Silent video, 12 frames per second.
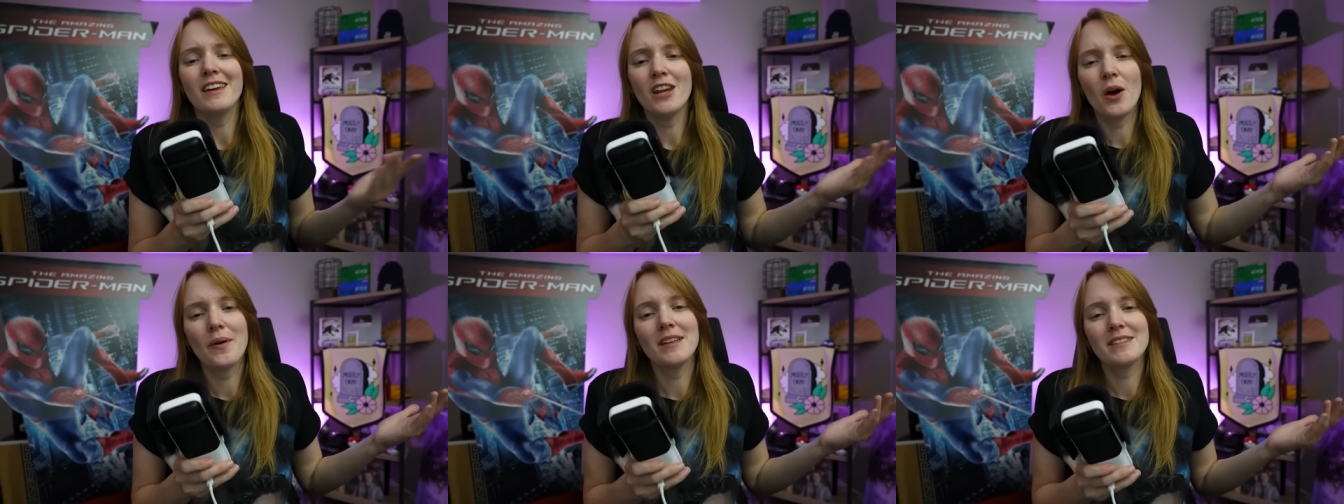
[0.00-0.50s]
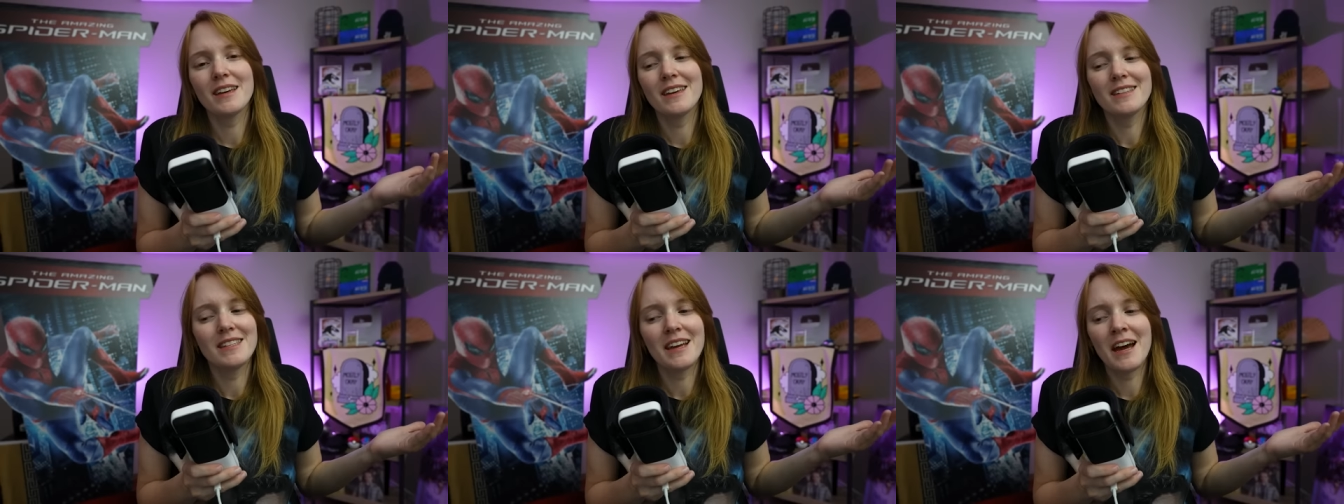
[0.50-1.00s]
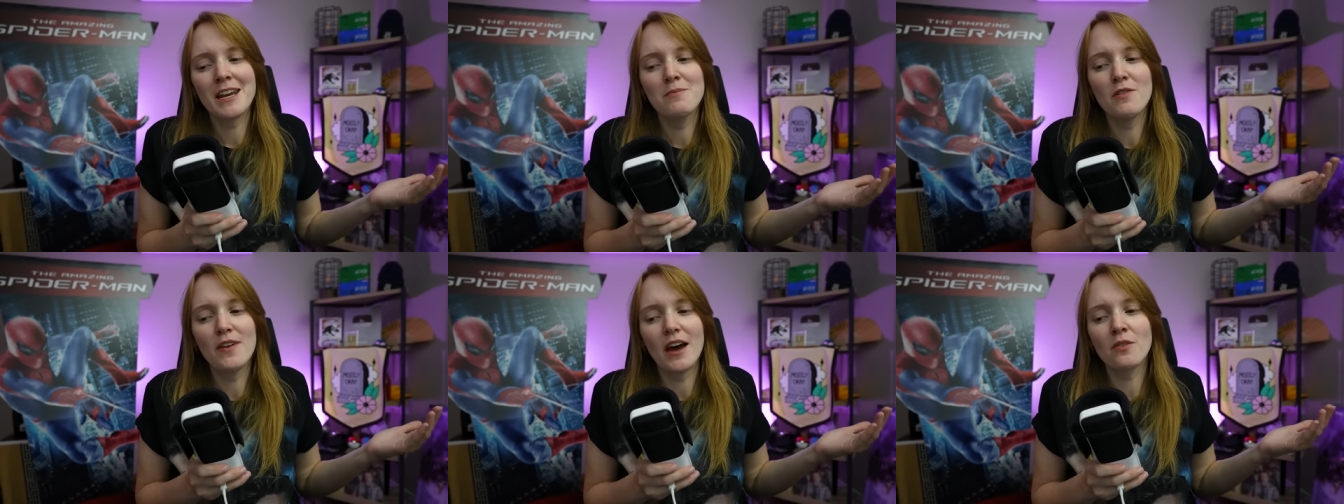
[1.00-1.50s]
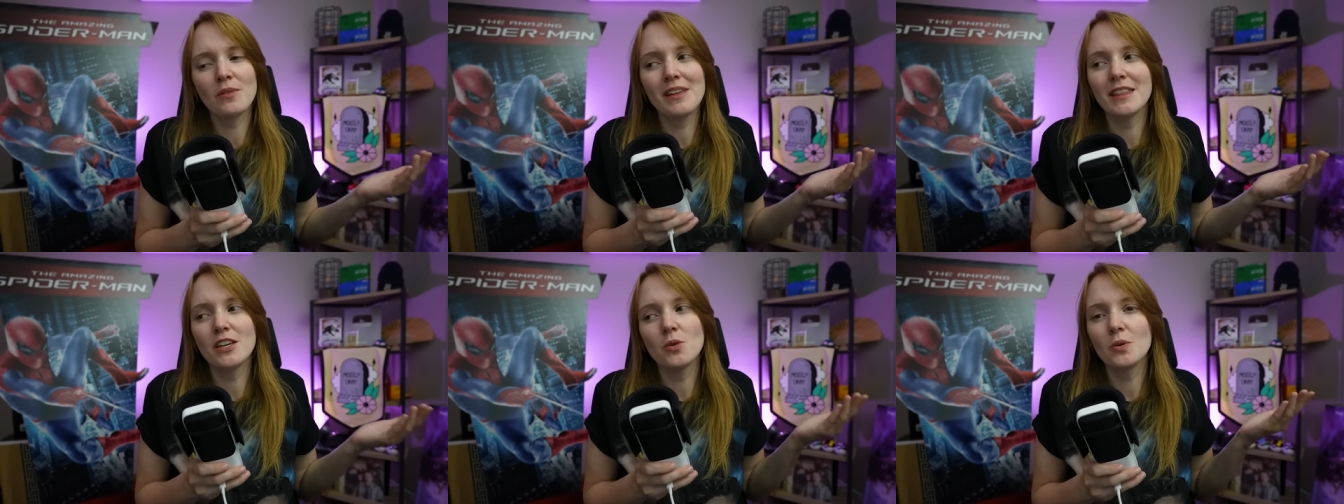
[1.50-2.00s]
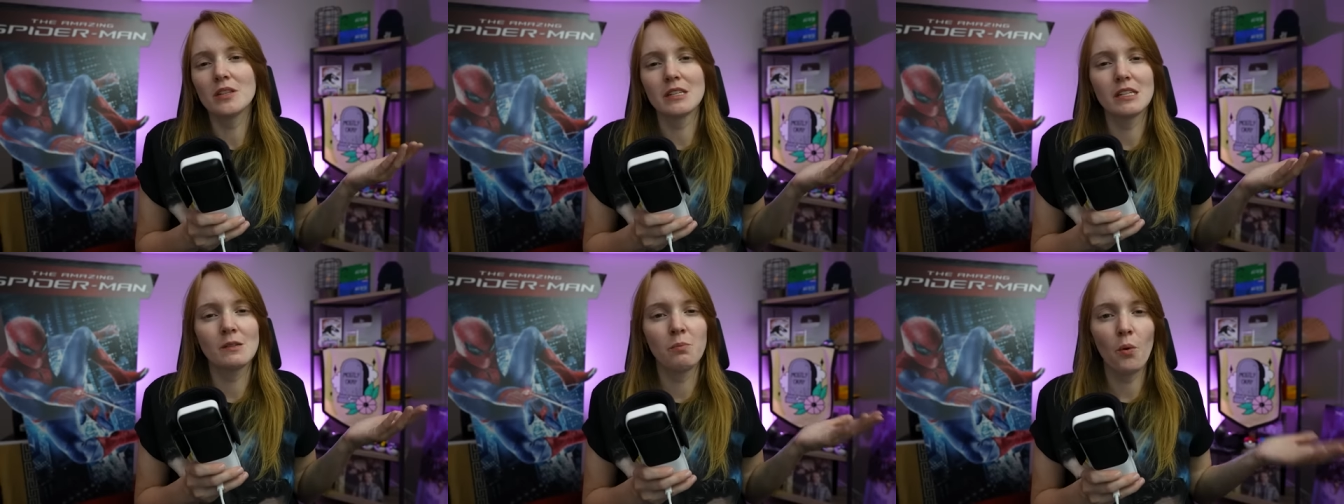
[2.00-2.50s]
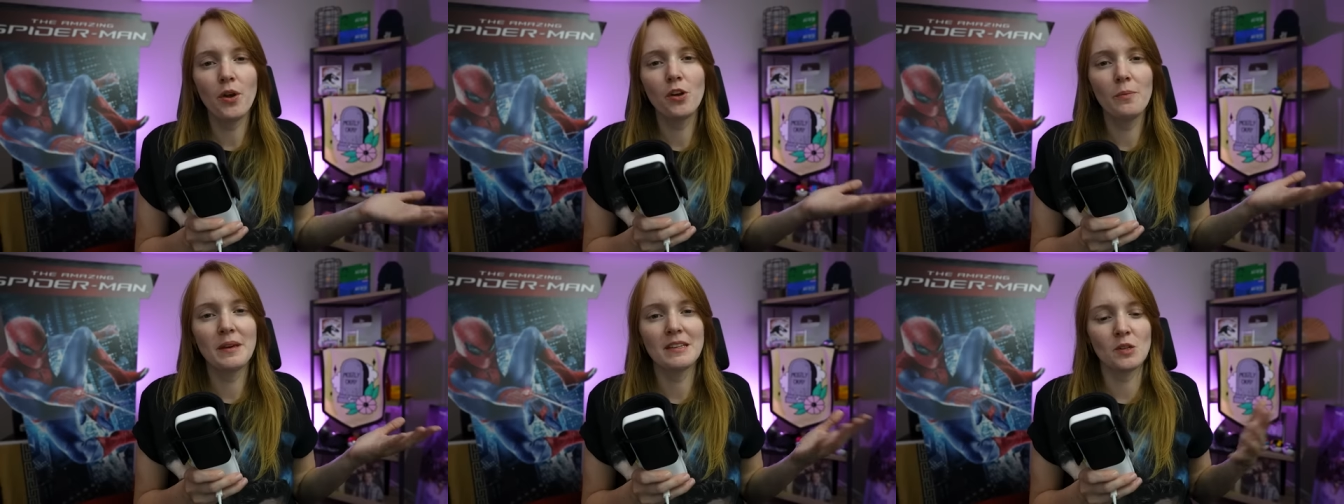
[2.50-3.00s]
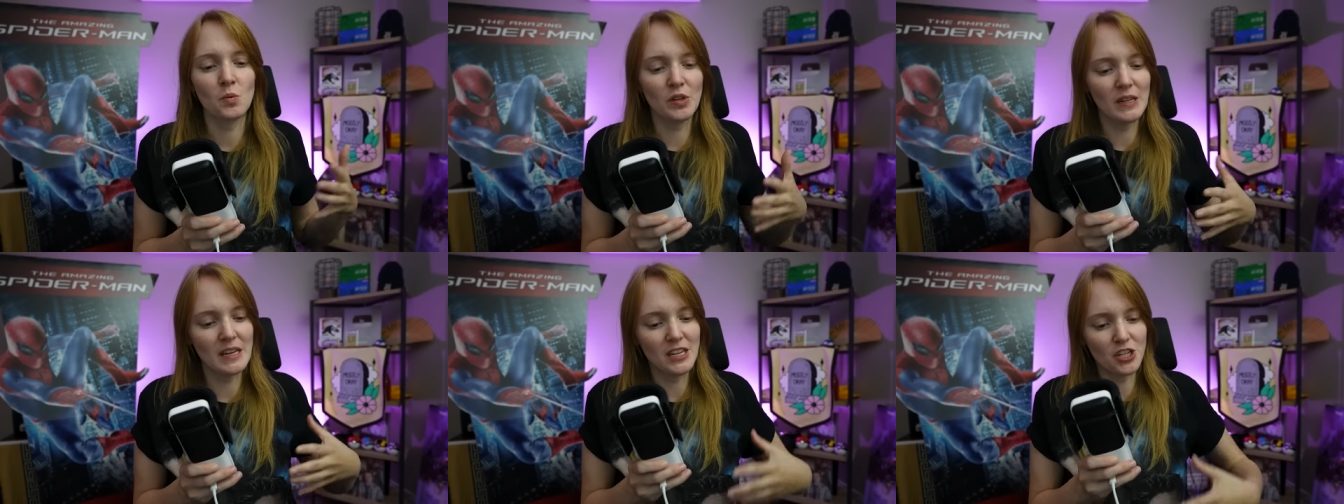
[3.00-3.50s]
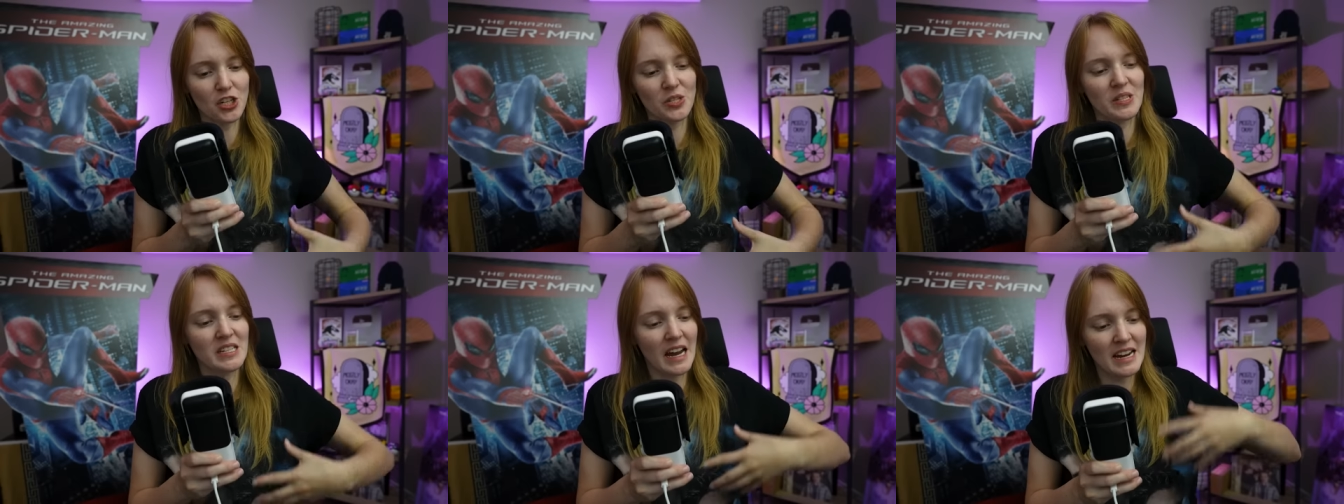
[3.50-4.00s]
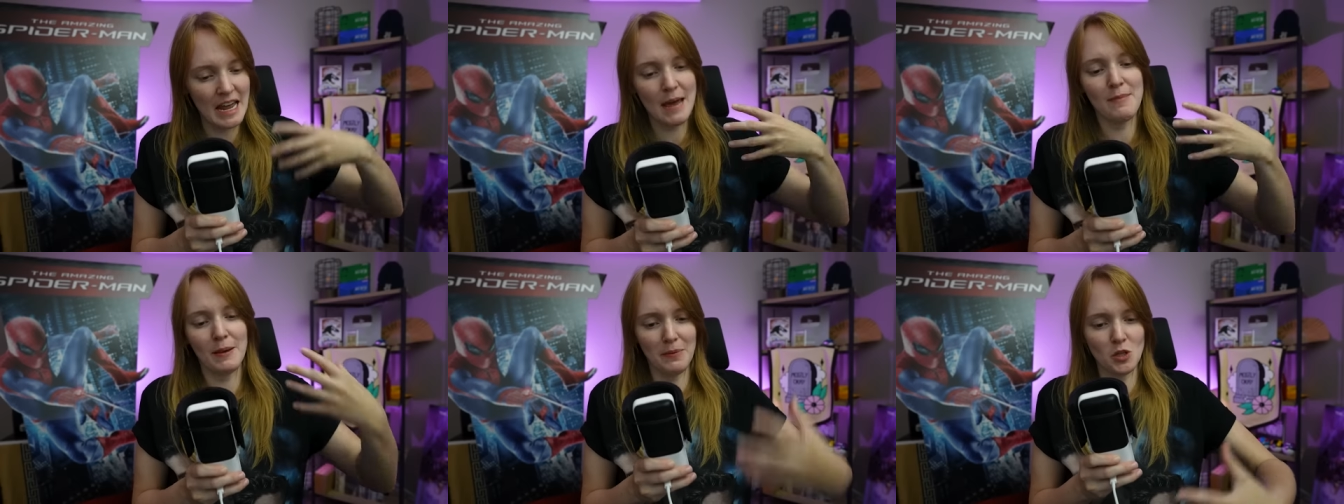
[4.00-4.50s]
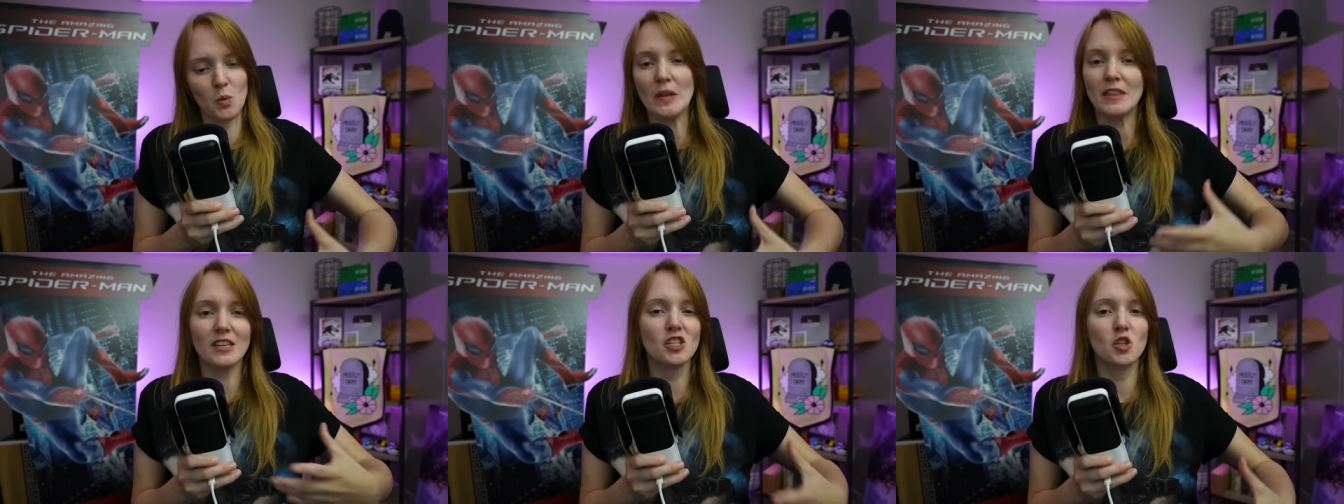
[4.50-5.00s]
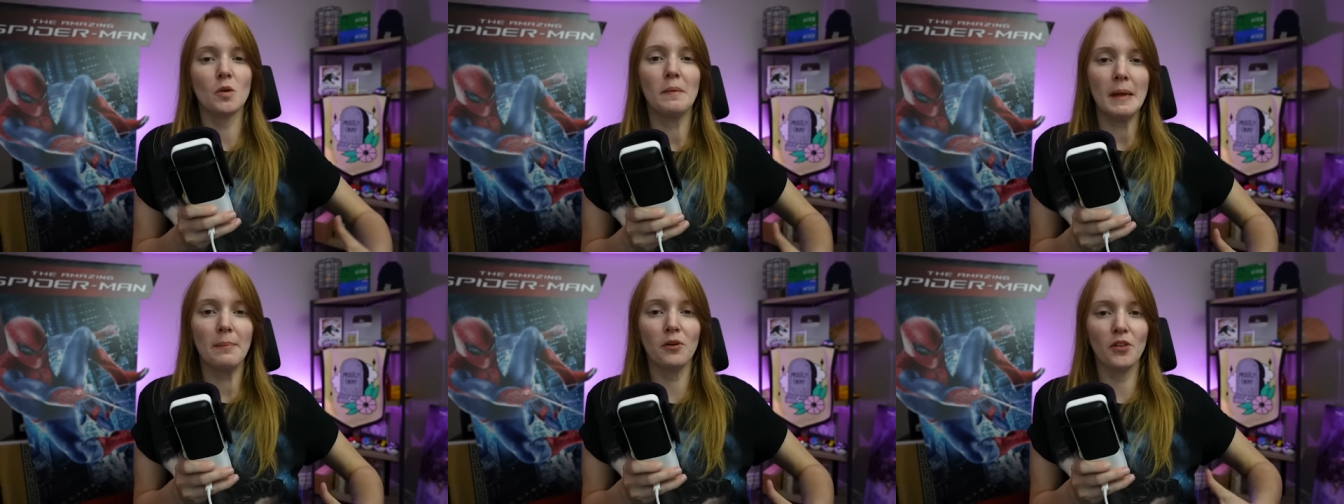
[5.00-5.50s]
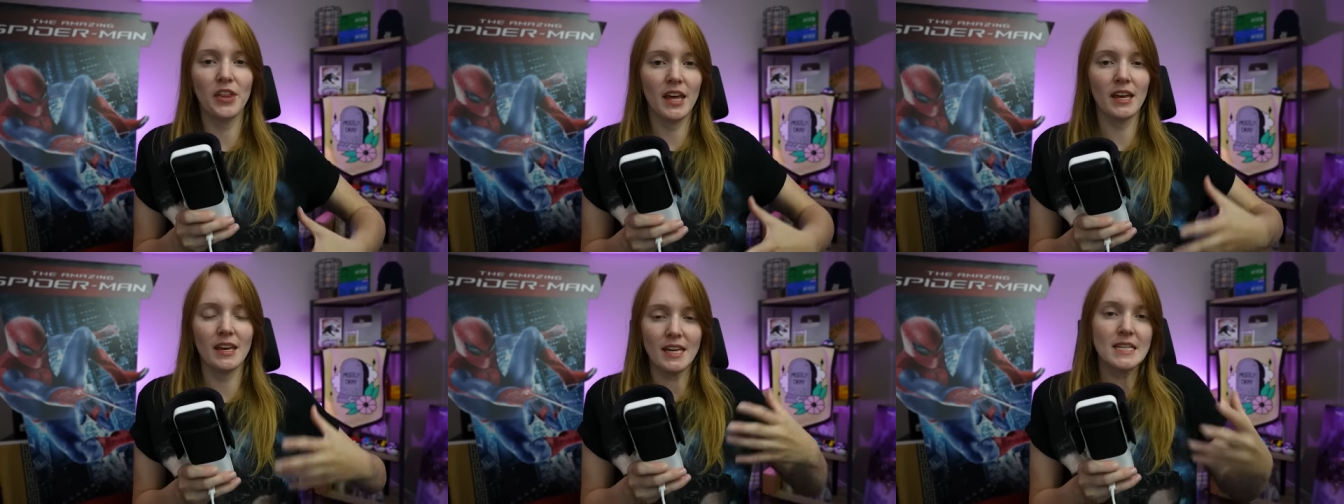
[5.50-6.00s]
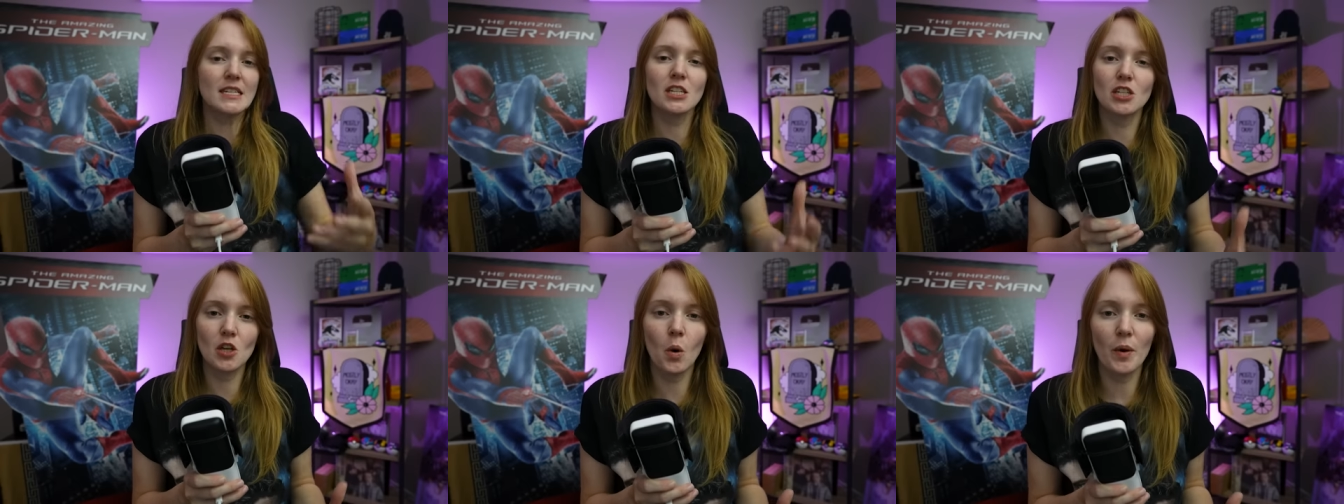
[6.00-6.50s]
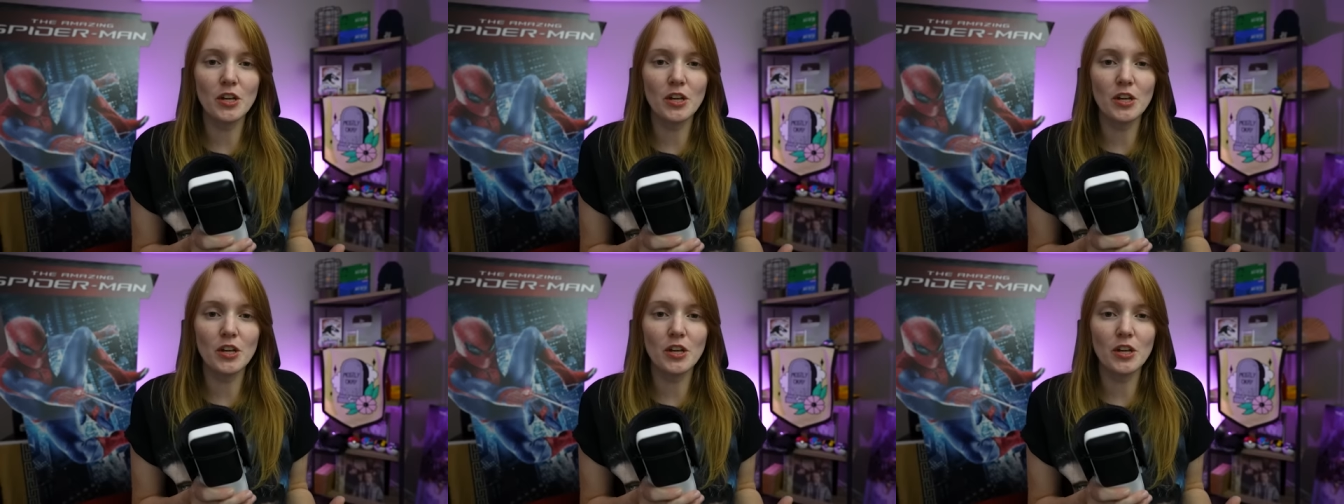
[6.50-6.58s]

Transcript: you know it's like it's the kind of movie i don't really think you can spoil because it really is just the dynamic between these two people that is so